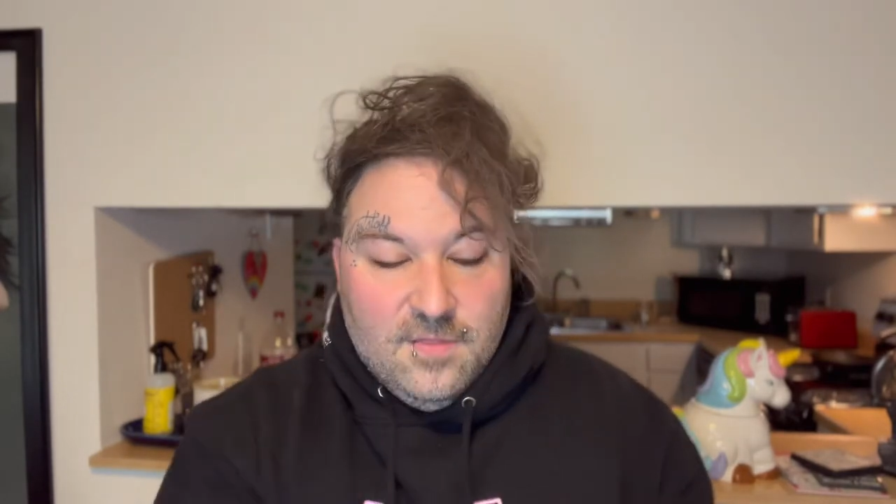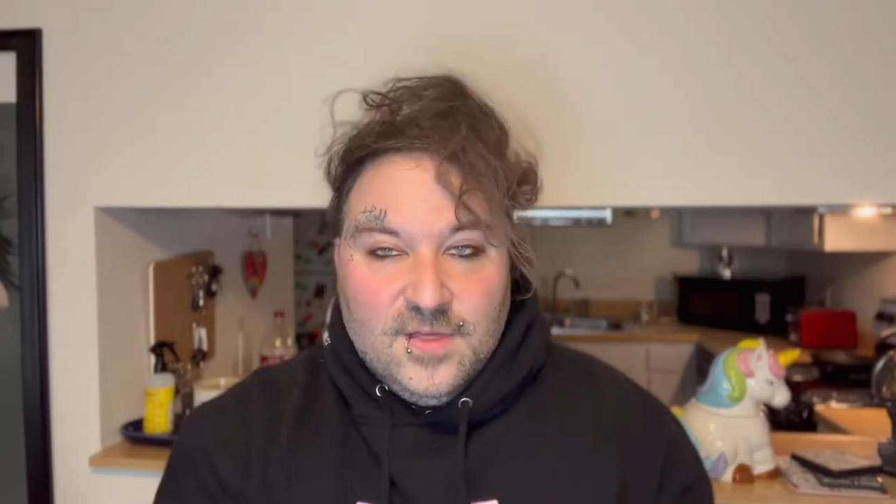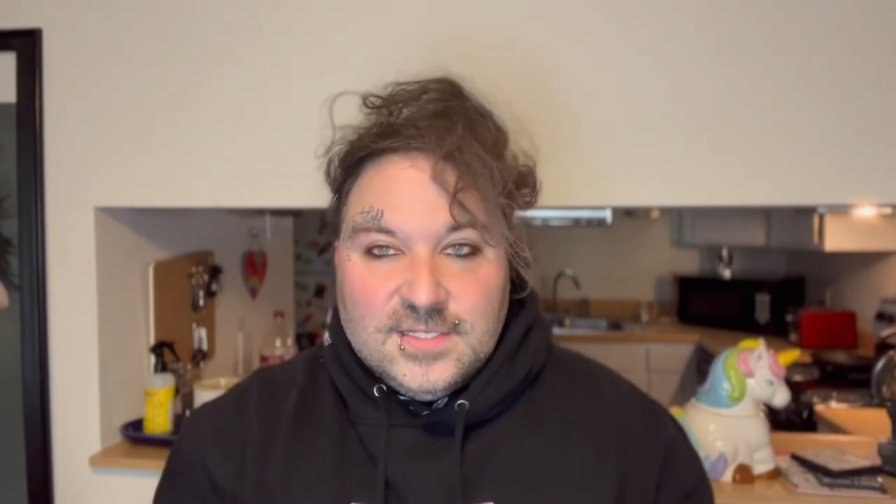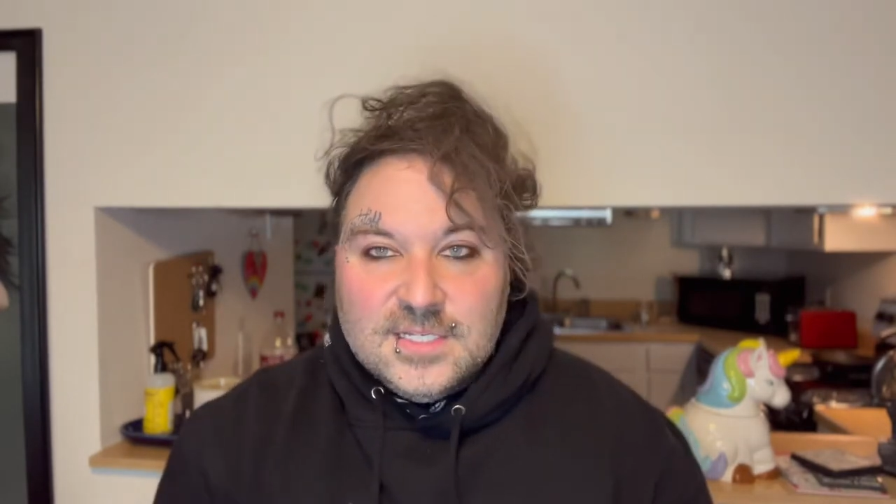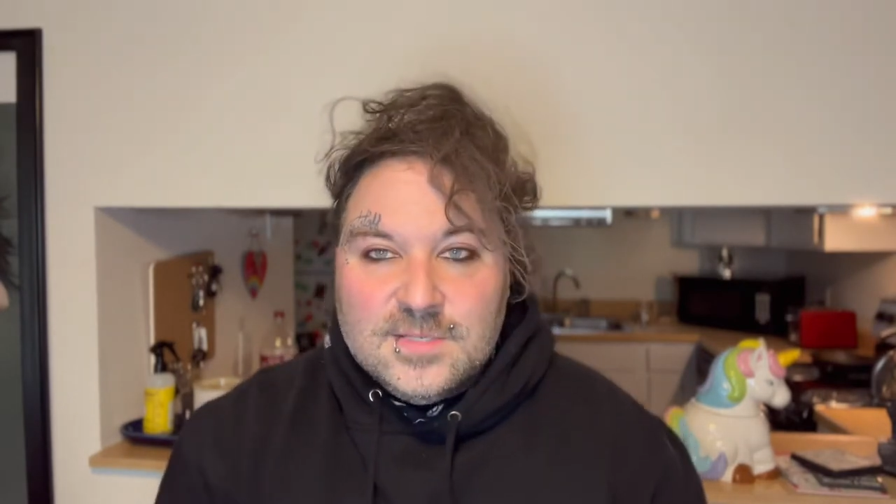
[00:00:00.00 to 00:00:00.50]

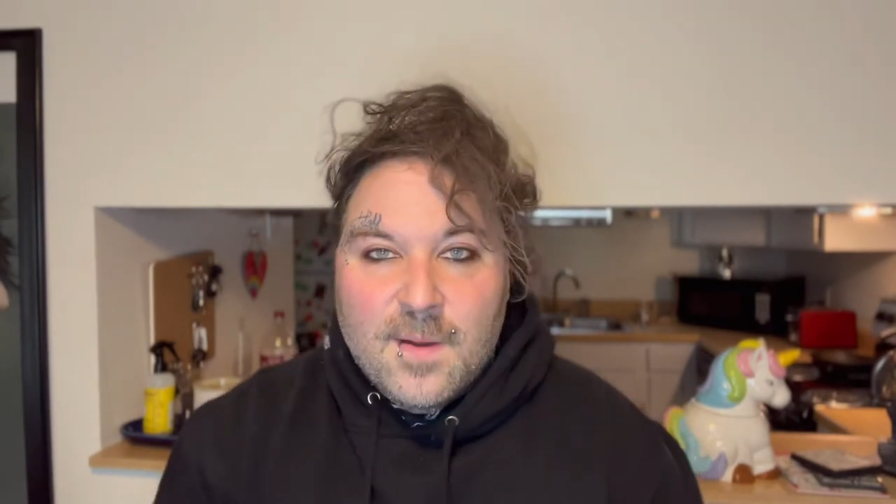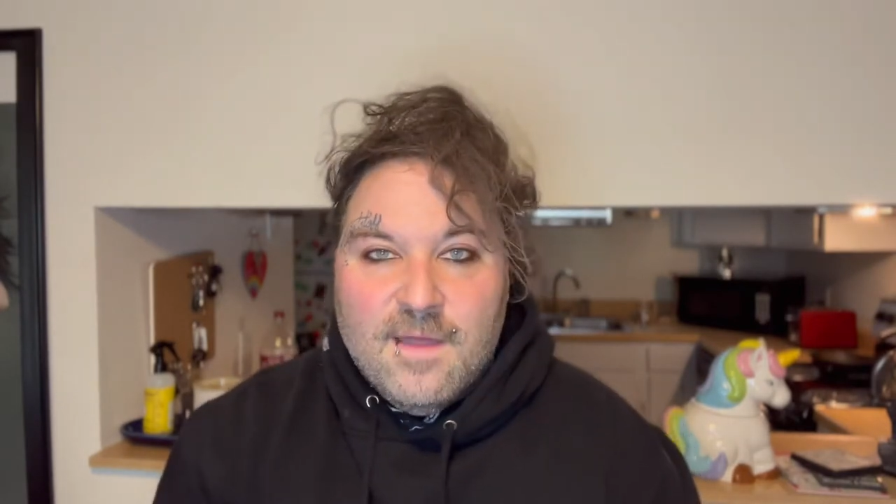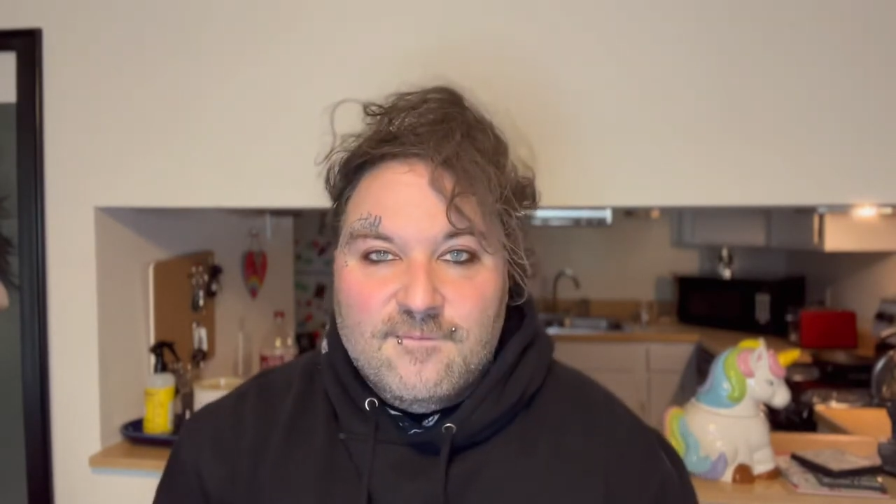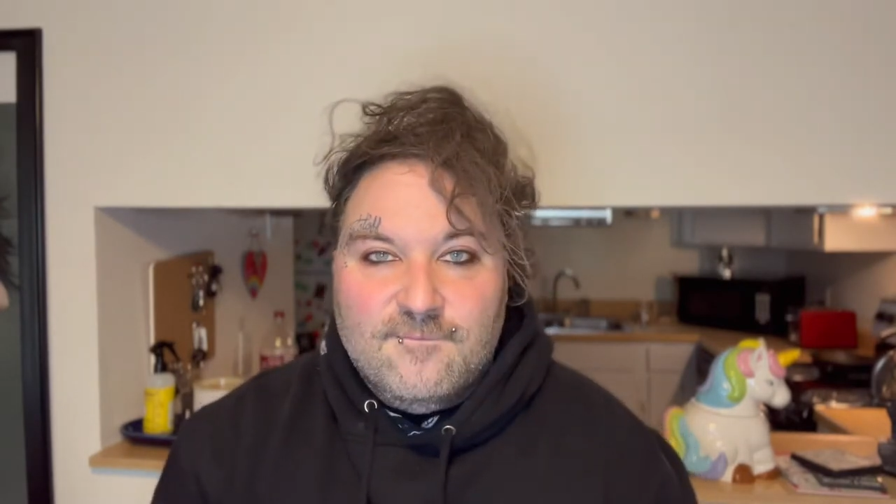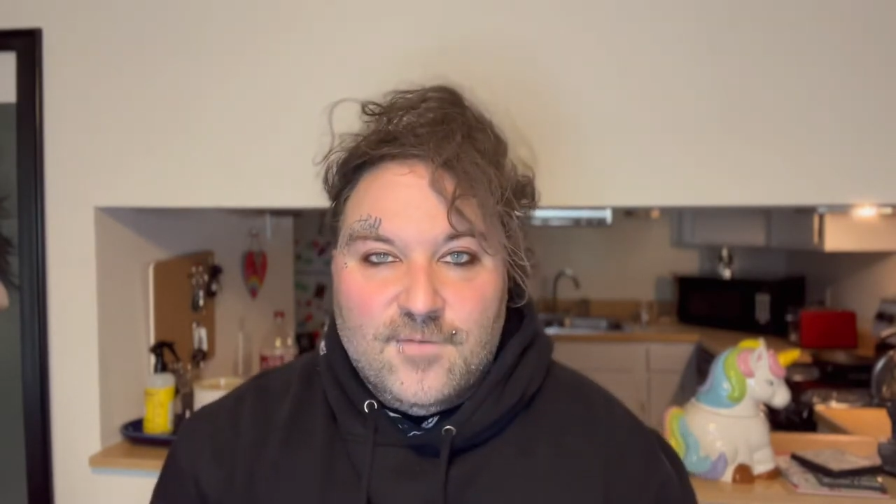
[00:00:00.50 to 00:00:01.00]
this is my
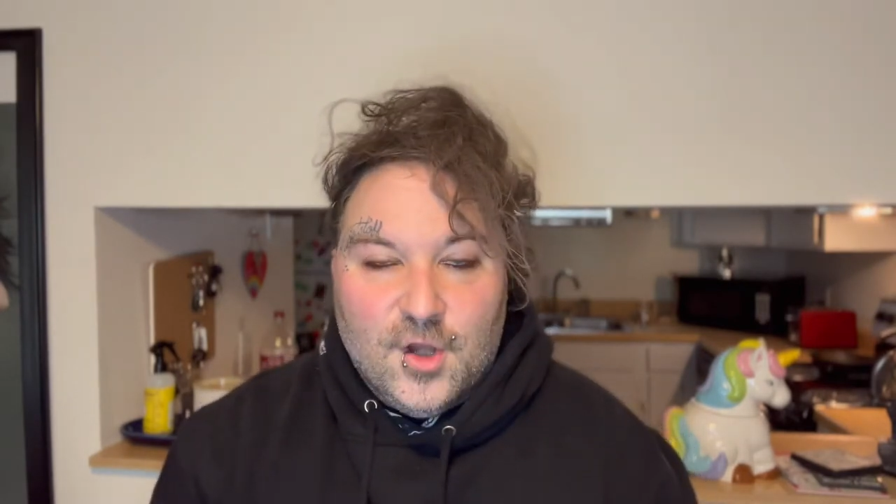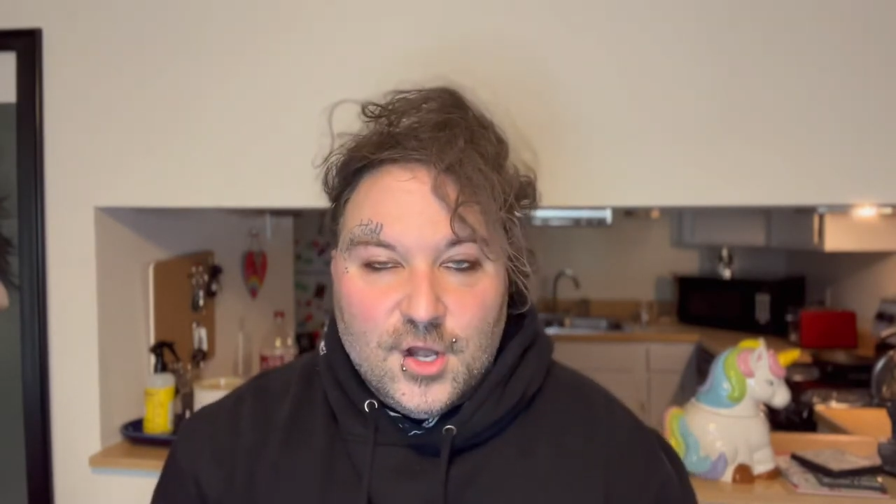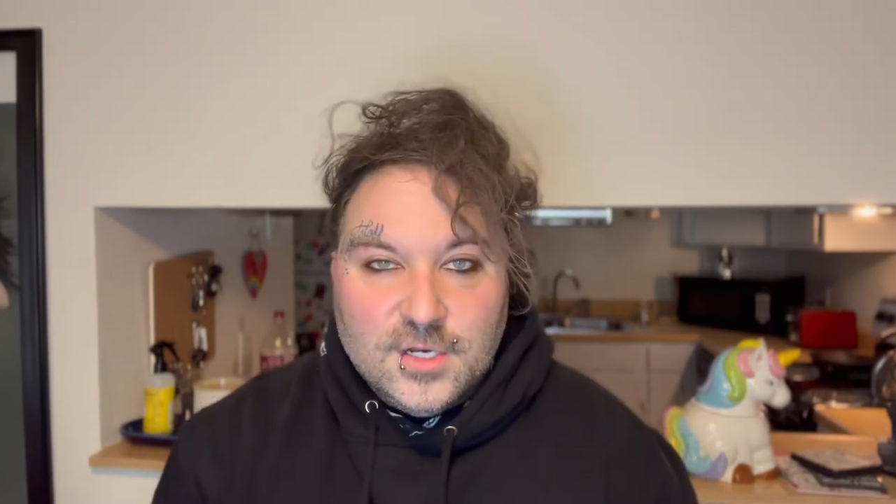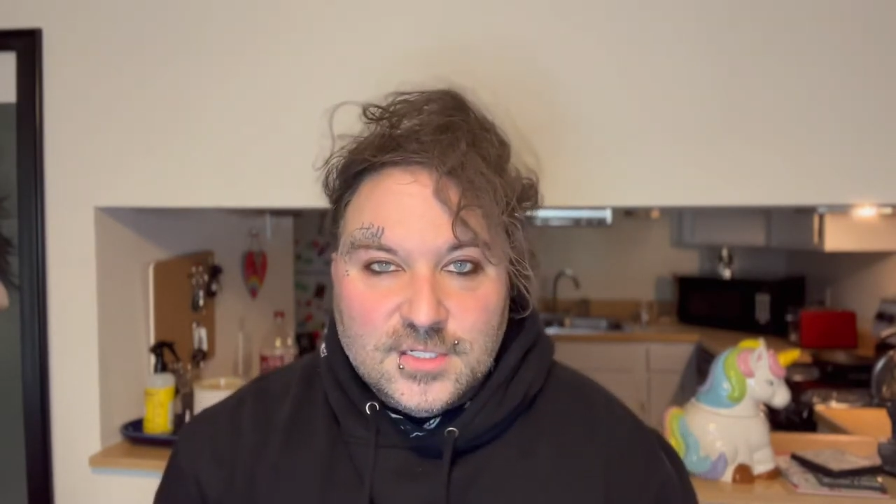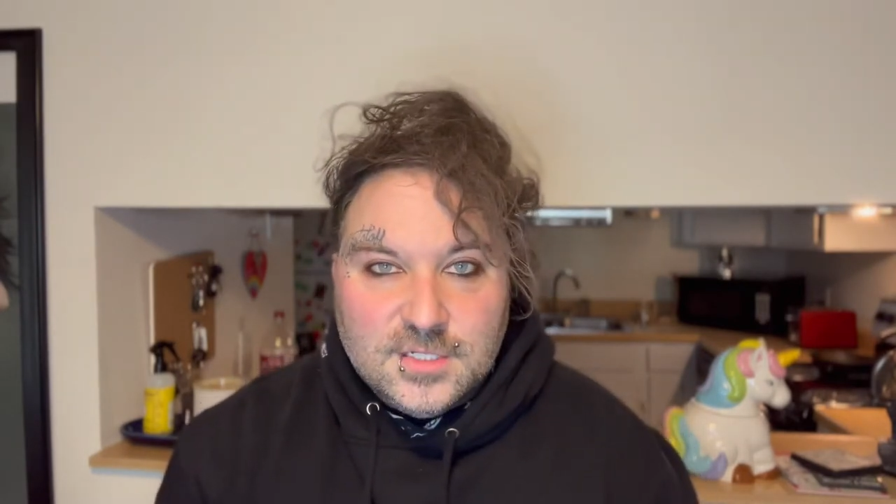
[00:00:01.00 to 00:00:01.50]

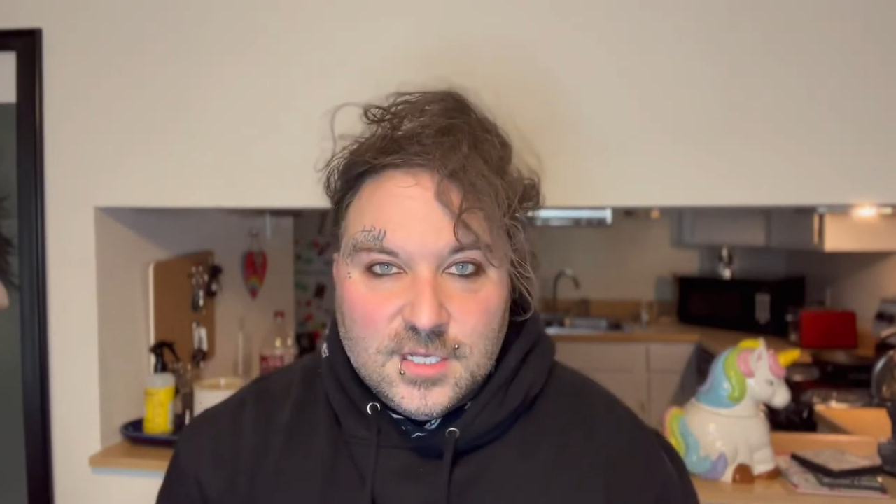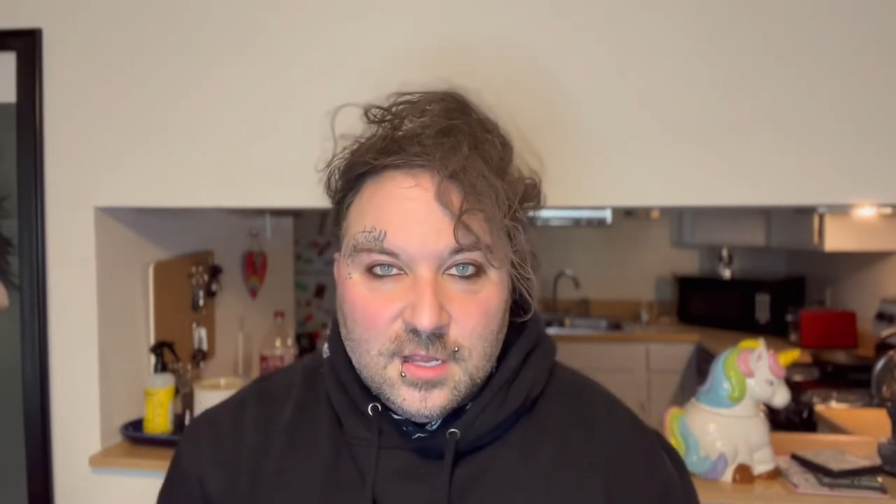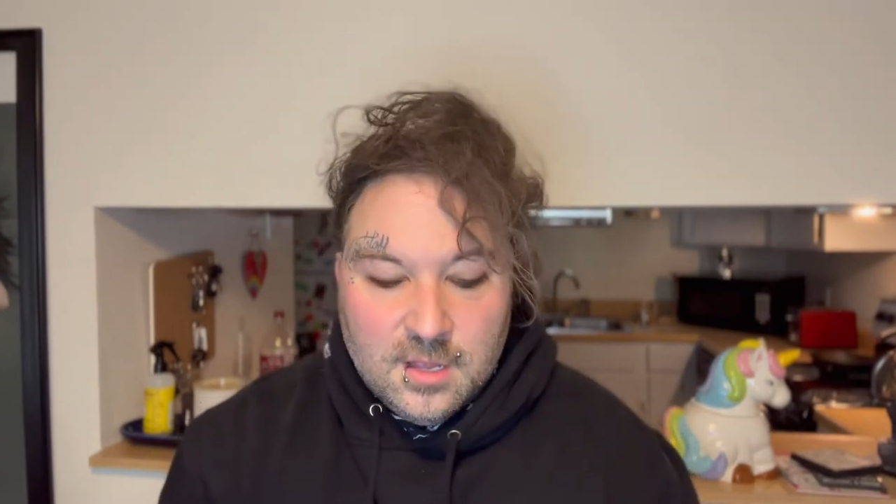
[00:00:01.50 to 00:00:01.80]
first